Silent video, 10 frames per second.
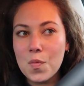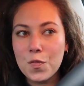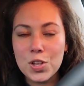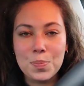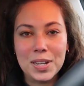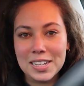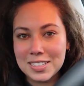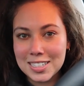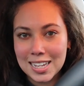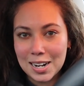for the
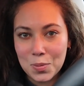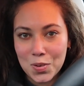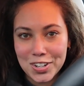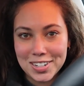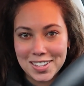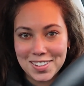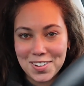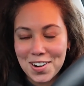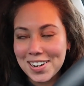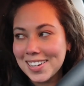plants that I want in the
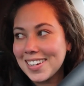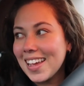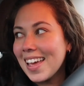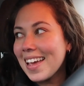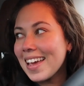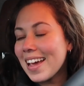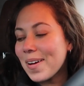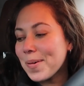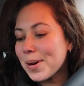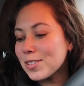garden,
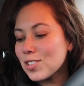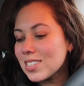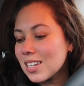or just